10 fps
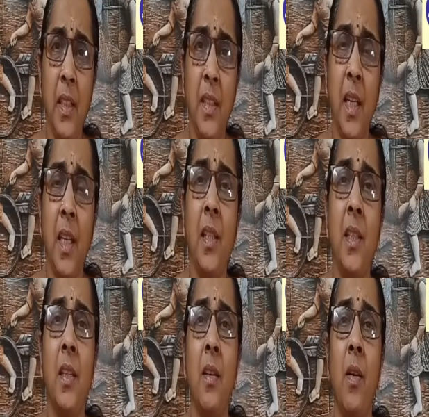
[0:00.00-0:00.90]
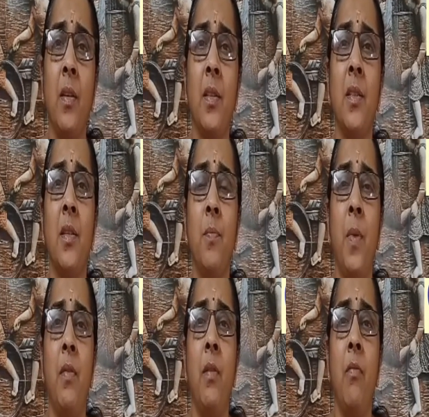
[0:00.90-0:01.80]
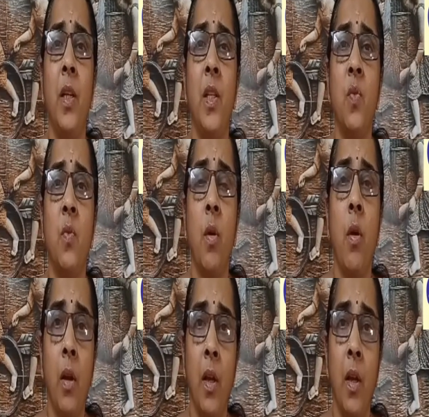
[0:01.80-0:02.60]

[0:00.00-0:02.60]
church lost the power once for all.